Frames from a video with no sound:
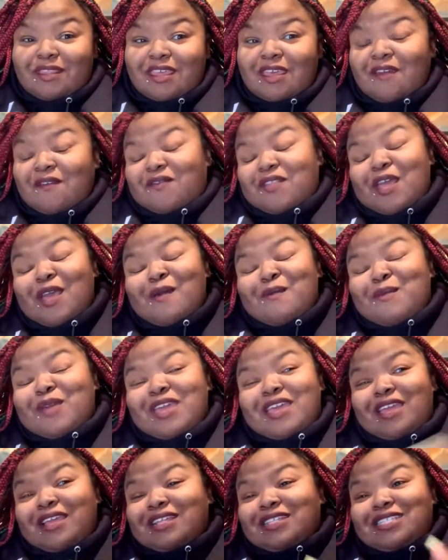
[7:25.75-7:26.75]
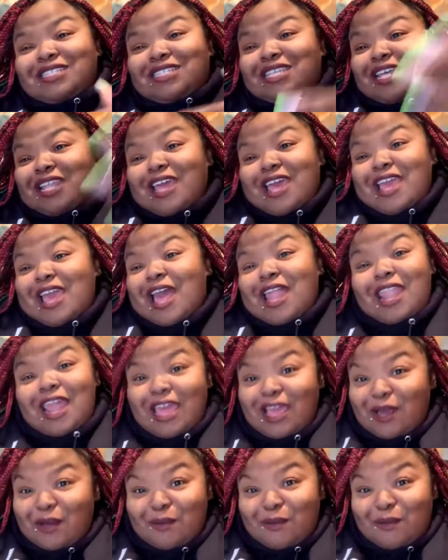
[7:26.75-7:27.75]
If that means today I
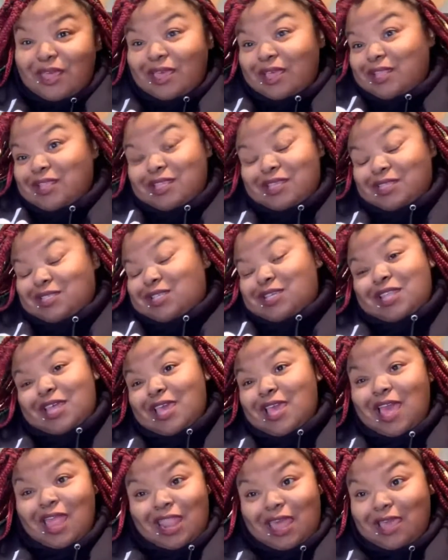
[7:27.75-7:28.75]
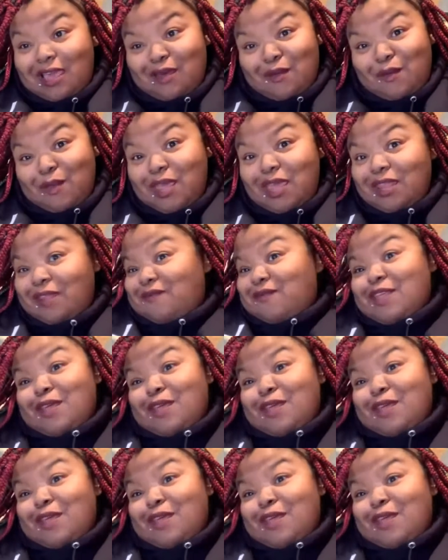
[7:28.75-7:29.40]
like a man, then today I like a man.